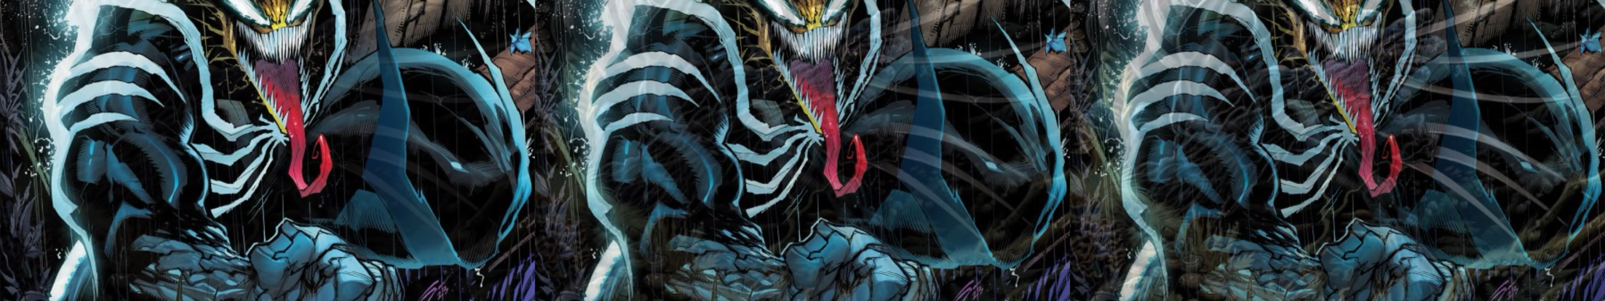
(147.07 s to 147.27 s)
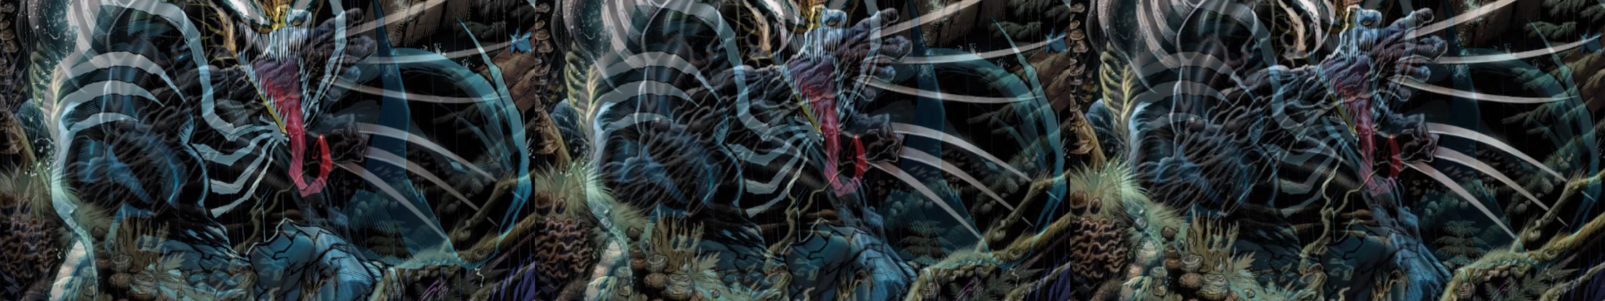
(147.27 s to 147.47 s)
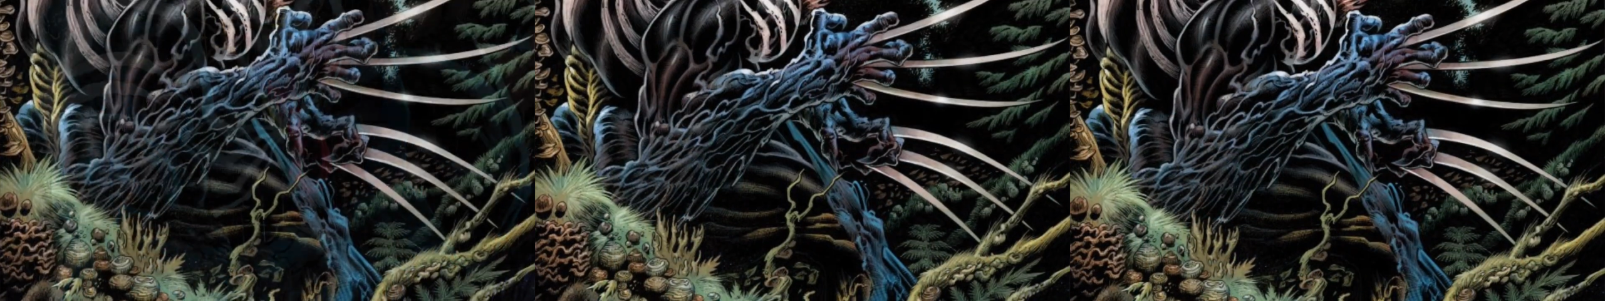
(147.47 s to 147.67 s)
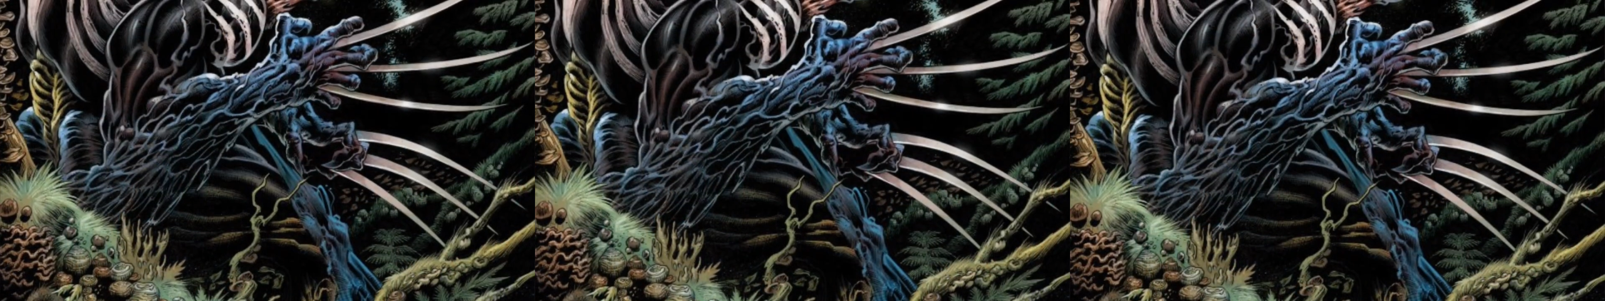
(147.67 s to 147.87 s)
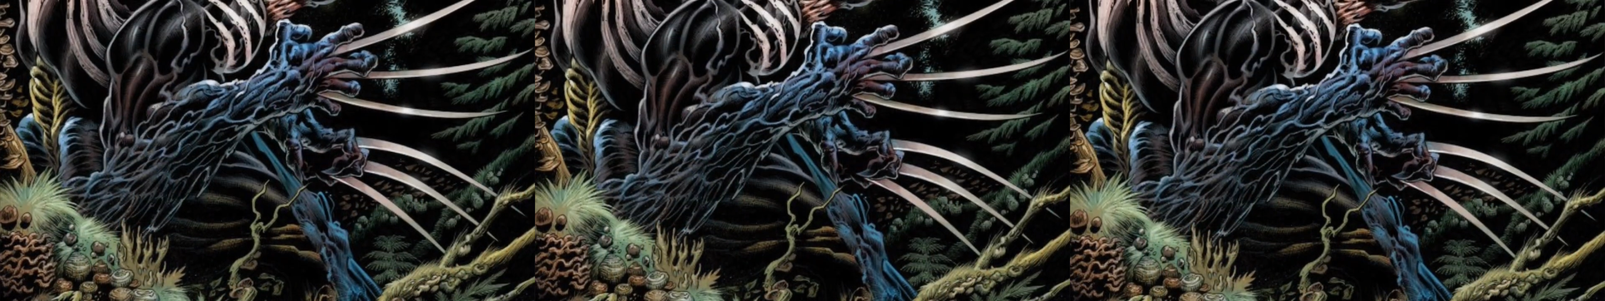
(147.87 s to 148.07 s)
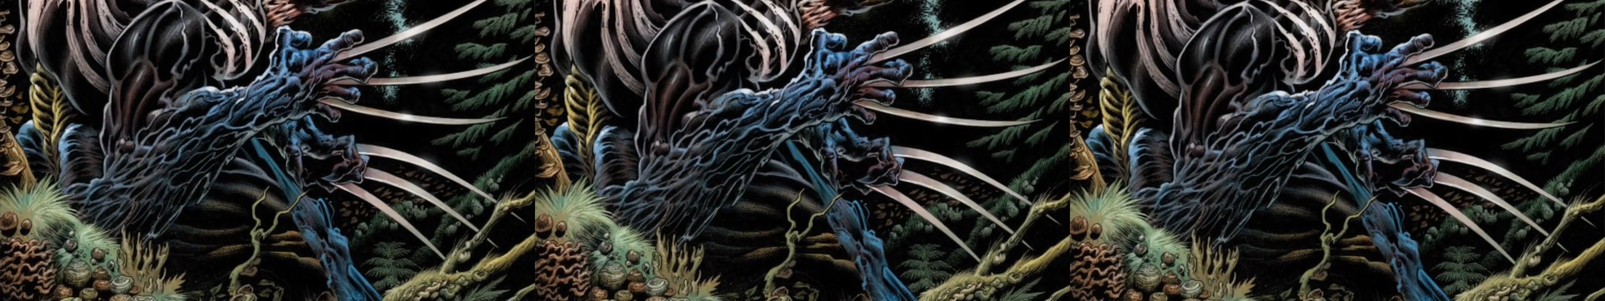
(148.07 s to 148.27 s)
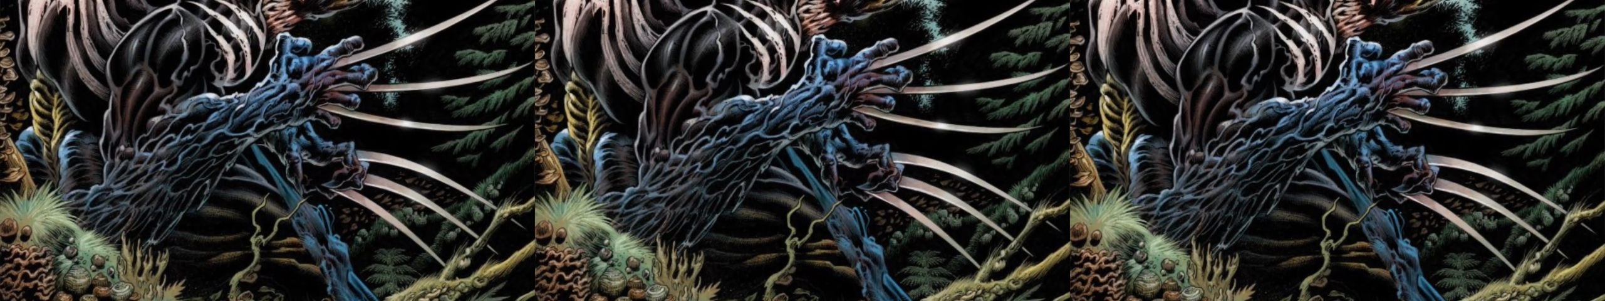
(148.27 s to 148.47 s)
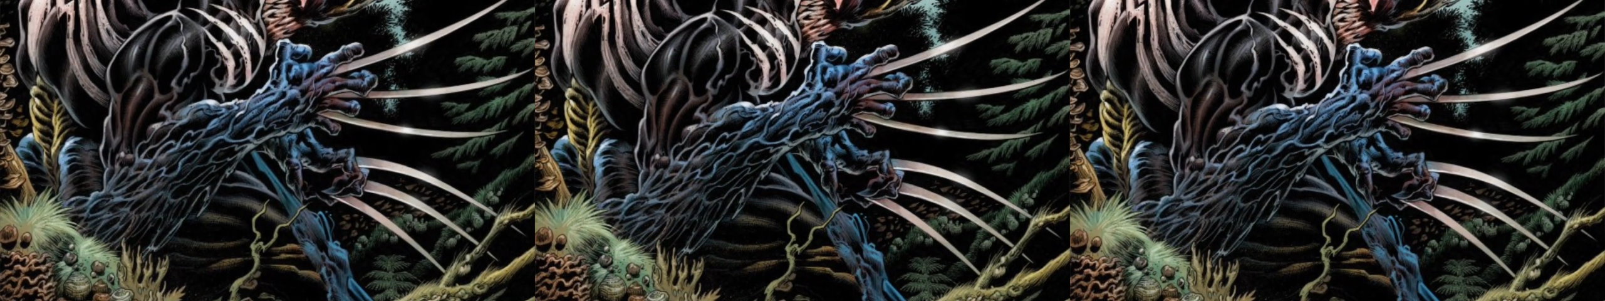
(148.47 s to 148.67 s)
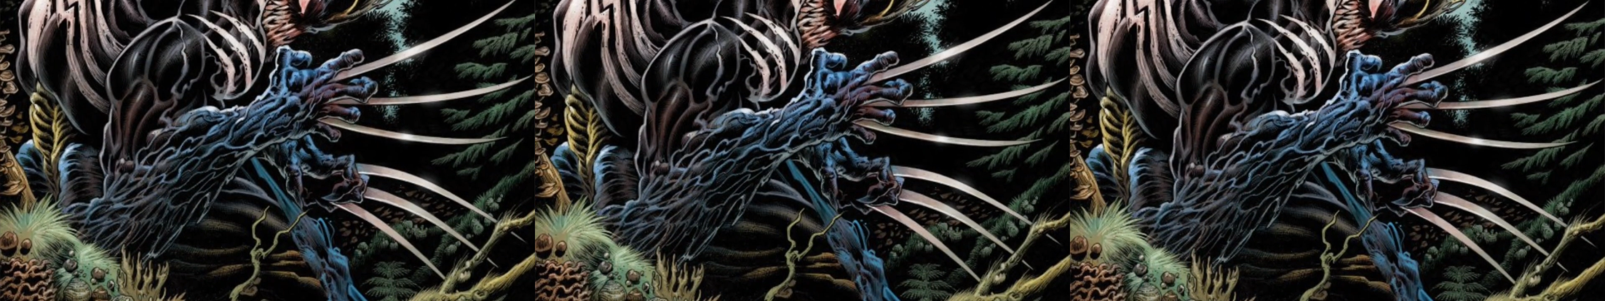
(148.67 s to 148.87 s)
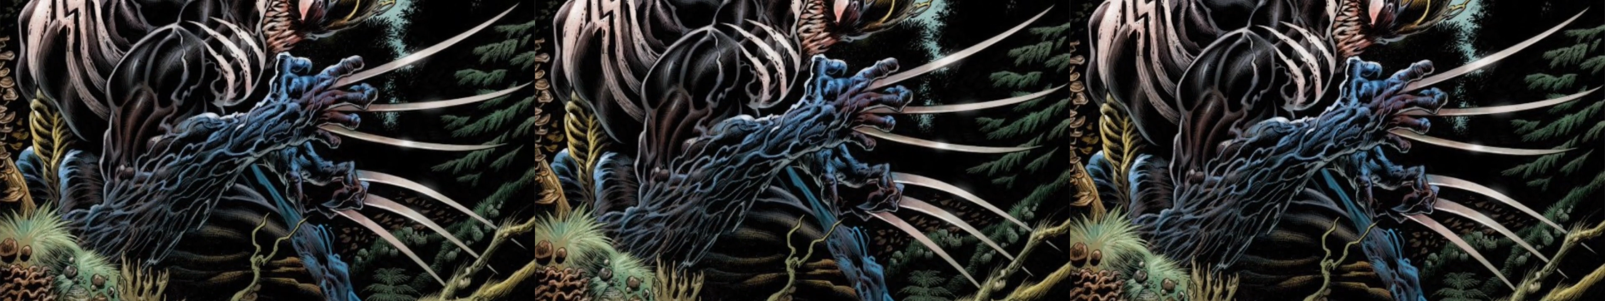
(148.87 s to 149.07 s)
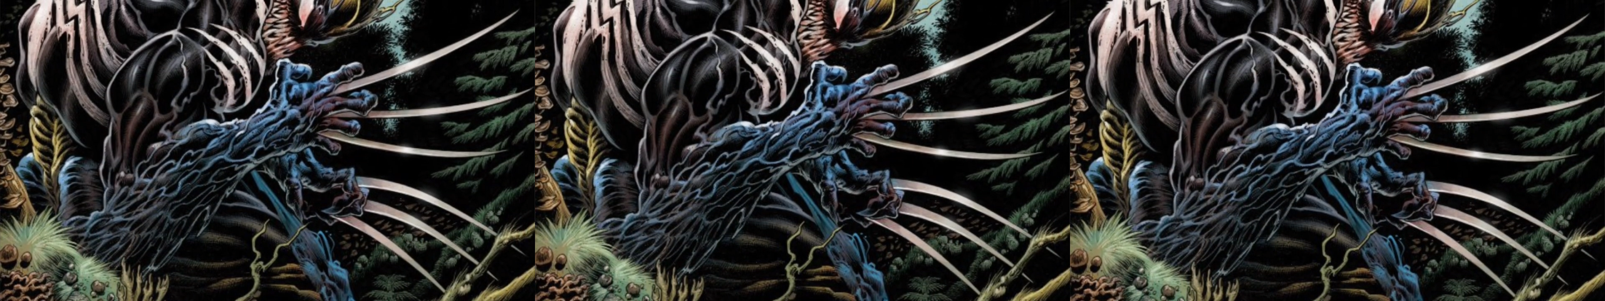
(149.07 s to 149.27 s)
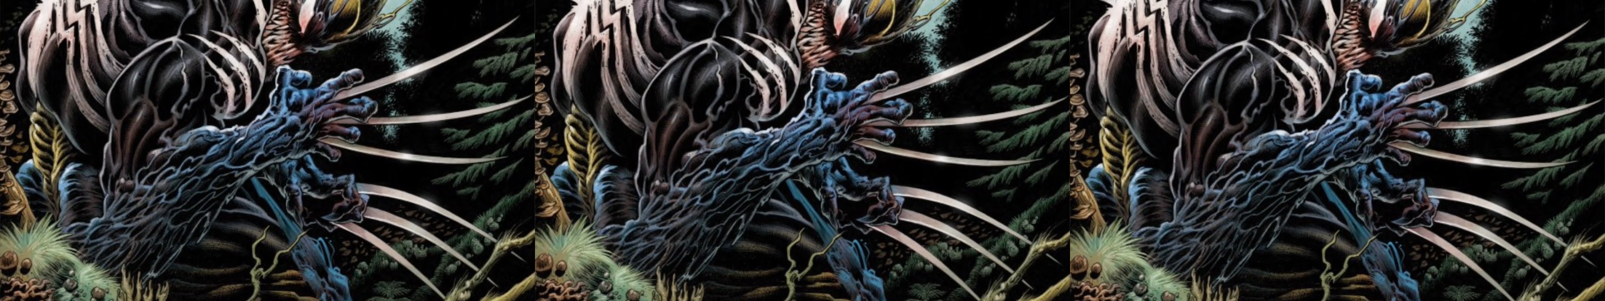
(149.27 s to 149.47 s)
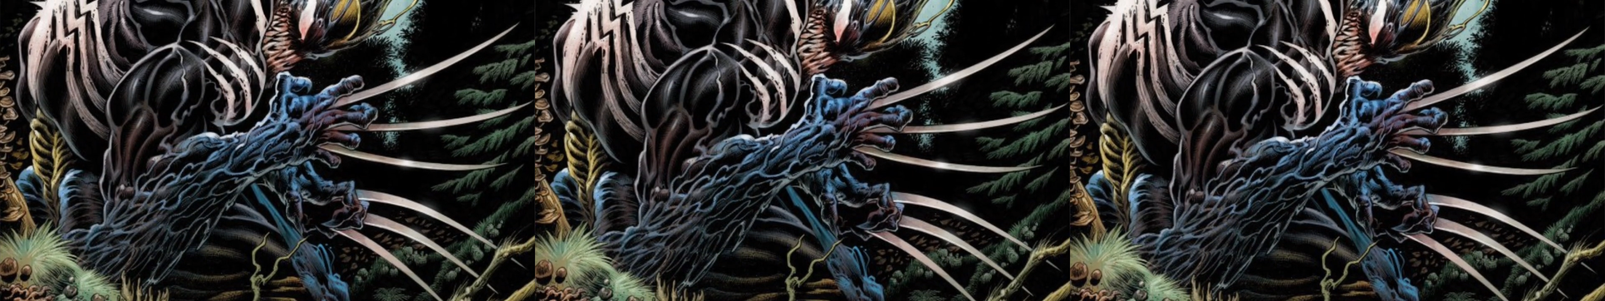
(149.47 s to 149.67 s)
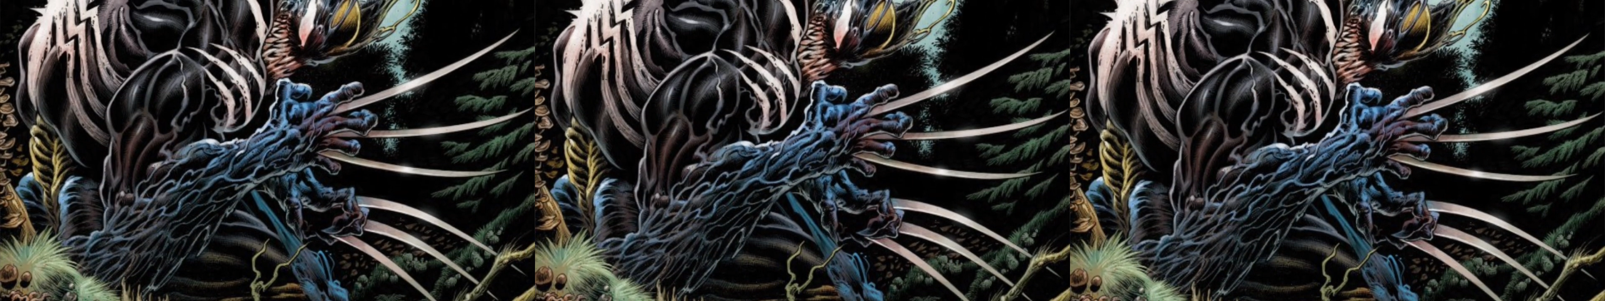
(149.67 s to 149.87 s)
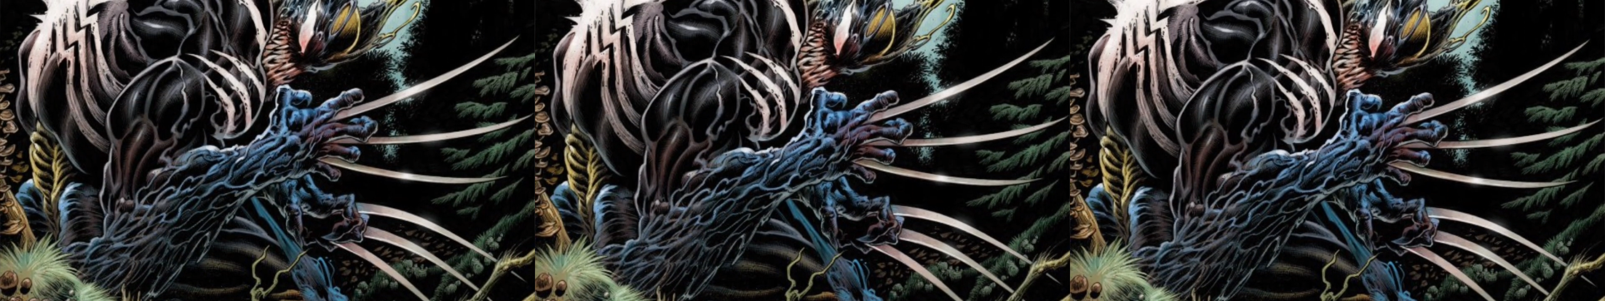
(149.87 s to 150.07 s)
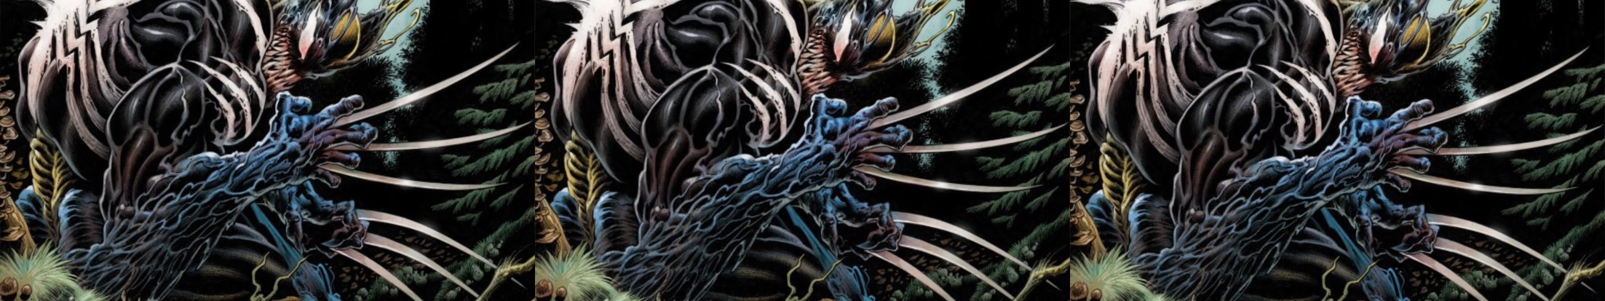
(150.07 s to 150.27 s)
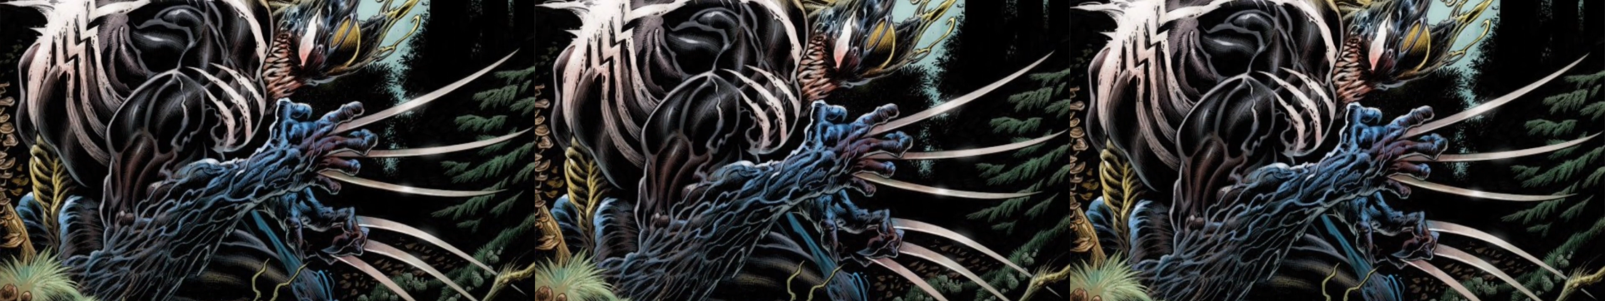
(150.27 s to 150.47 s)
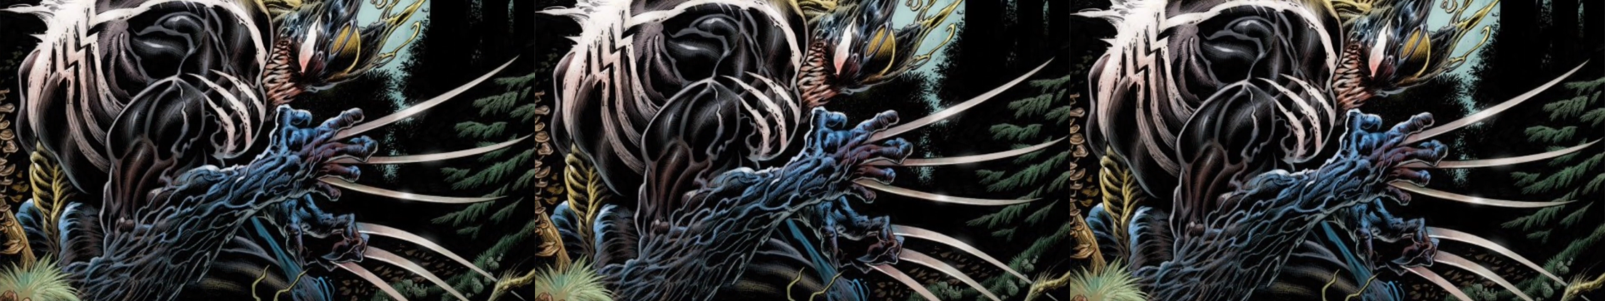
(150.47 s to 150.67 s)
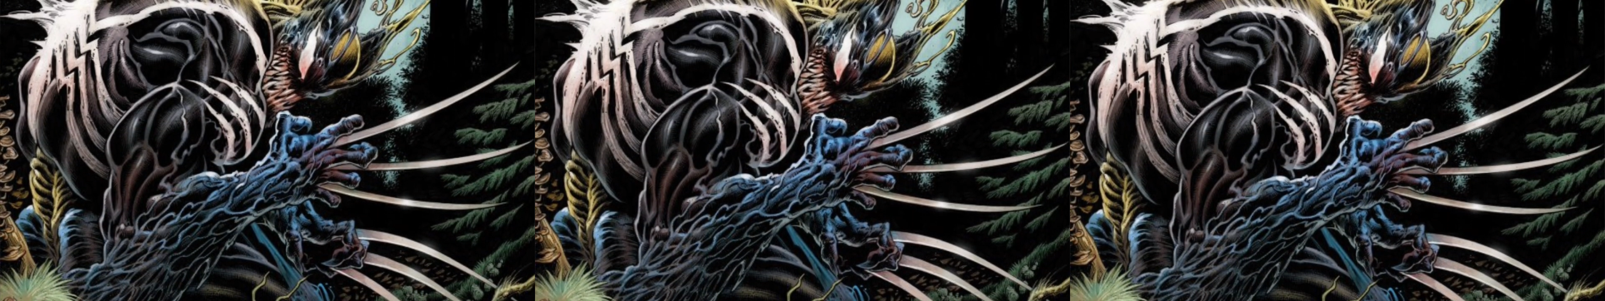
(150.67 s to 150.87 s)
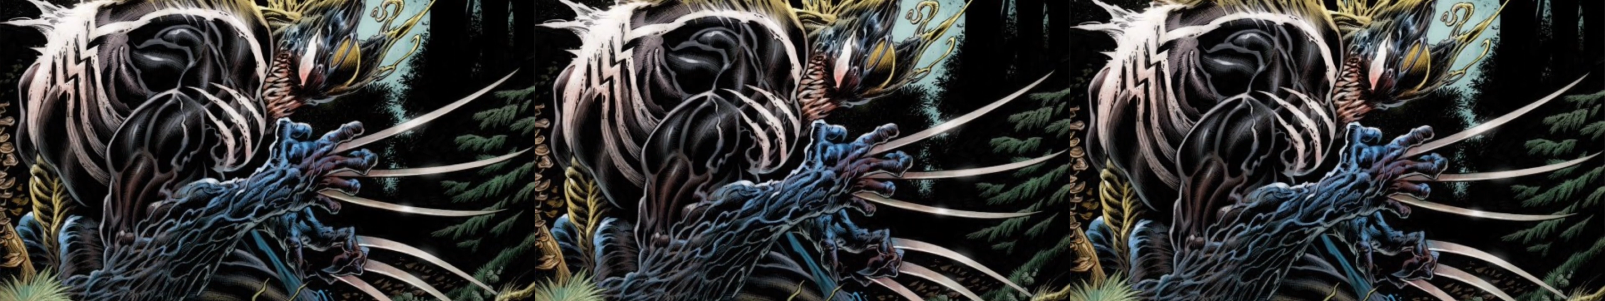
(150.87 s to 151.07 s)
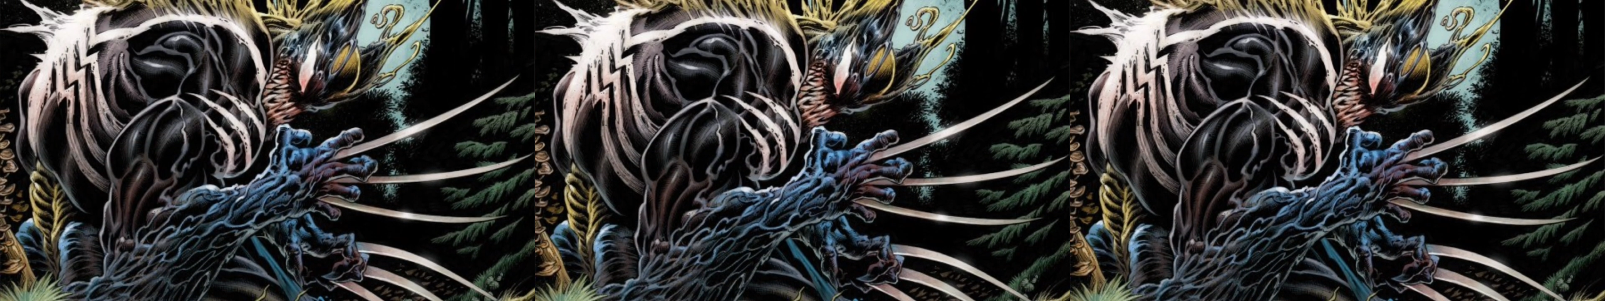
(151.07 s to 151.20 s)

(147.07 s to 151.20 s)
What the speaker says: No face is visible, so there are no lips to read.